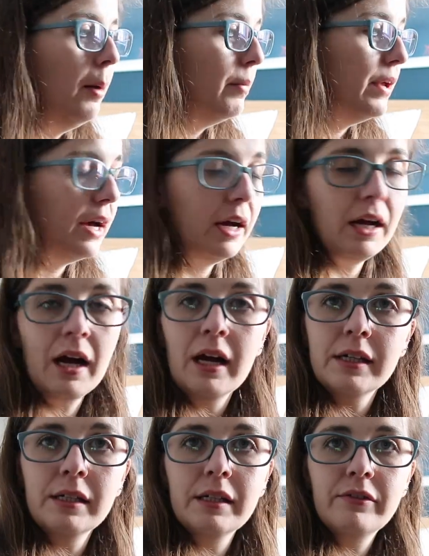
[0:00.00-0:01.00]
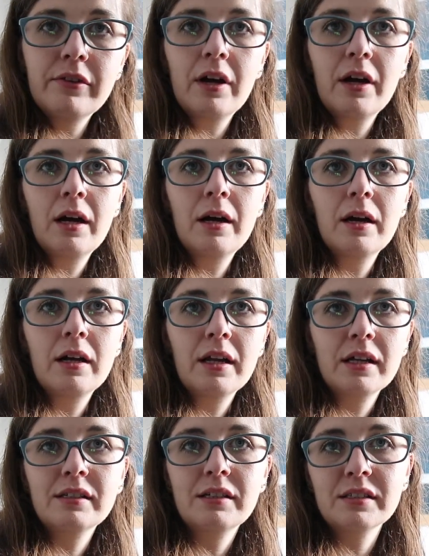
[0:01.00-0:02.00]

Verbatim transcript: but yeah I've like